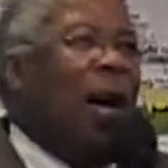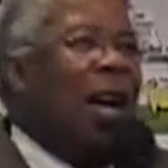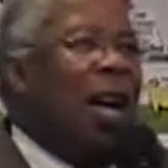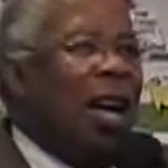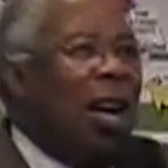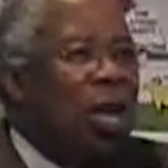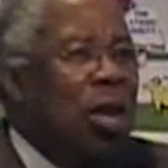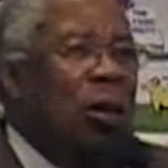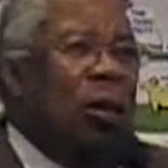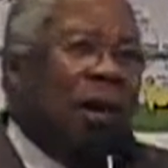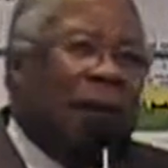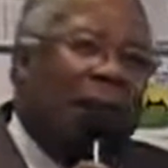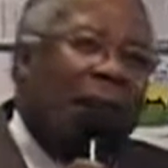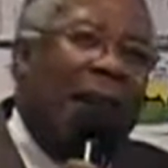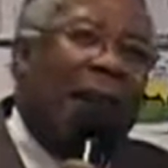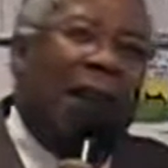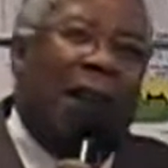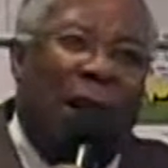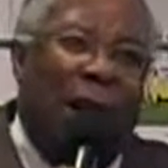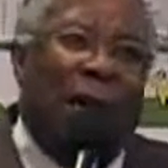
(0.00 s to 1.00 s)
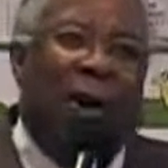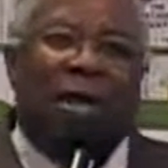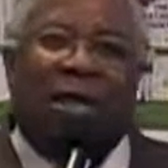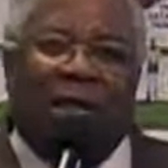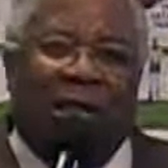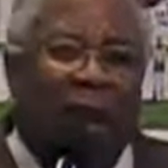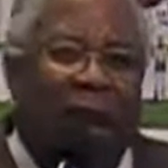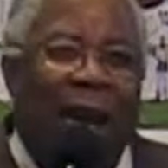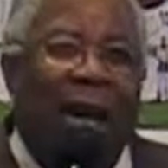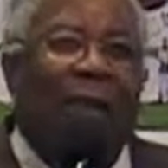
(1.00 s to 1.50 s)
know you can't
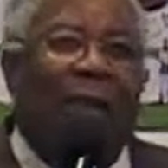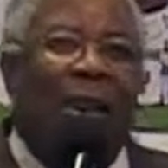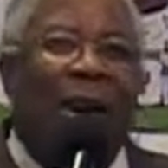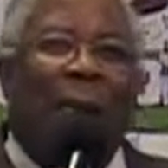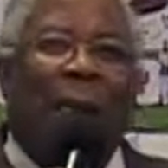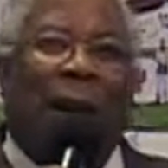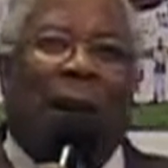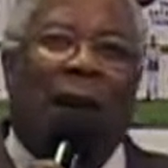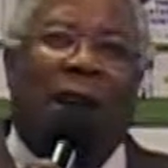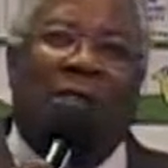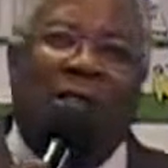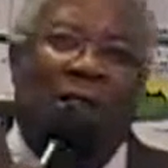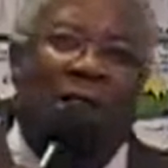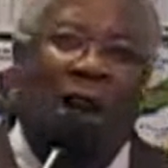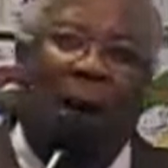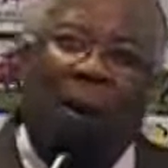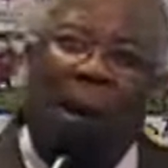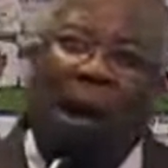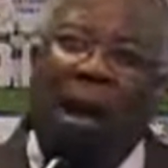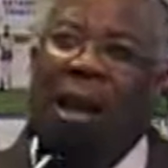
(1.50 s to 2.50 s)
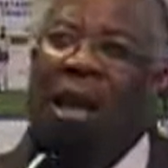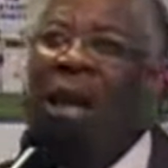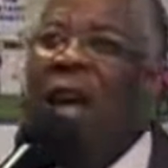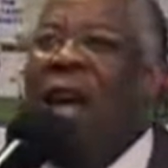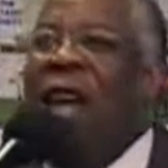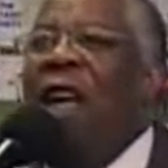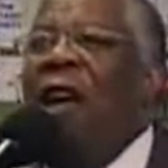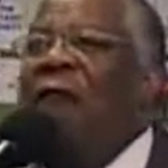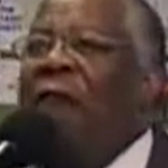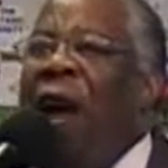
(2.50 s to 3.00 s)
understand that because you know what?
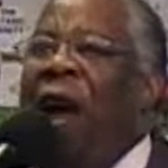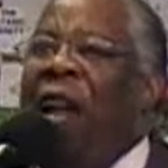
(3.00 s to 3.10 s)
If